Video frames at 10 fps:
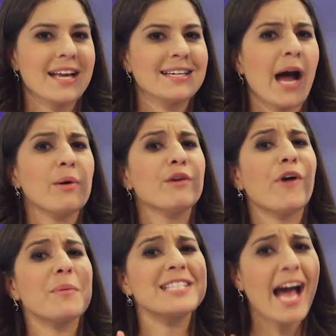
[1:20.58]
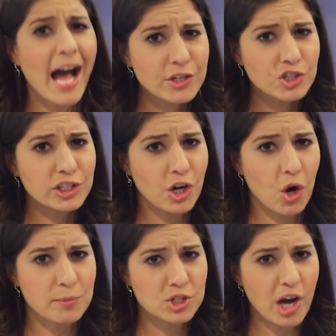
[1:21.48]
Now, if I was actually a
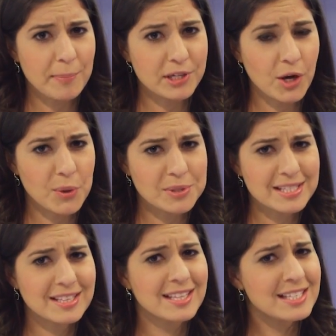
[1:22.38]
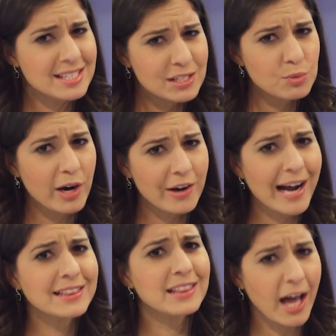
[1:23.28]
home shopping host, this is where
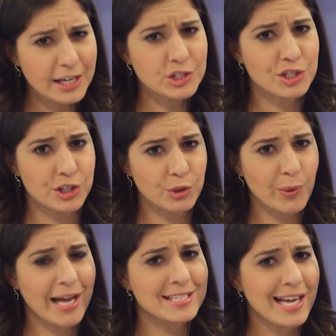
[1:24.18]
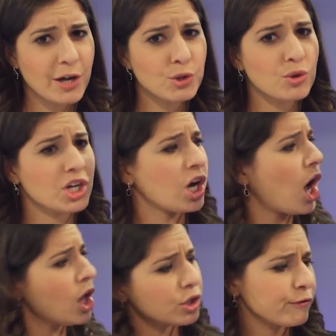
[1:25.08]
I'd lie to you and tell you the
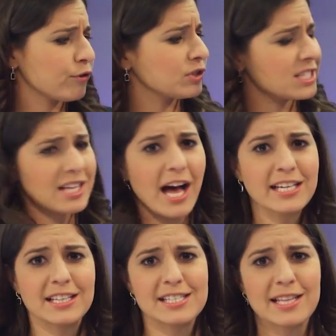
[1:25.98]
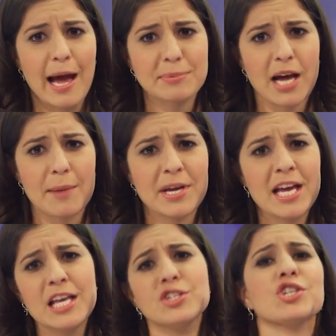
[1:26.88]
colorful design of this laptop
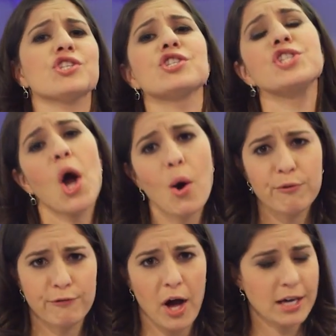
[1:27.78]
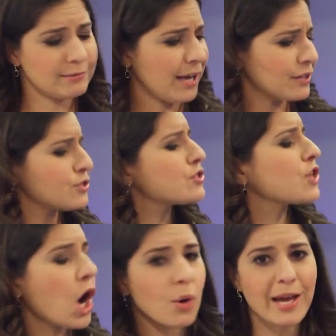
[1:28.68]
is just so fun and
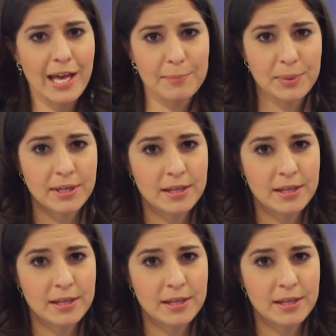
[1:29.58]
so hip.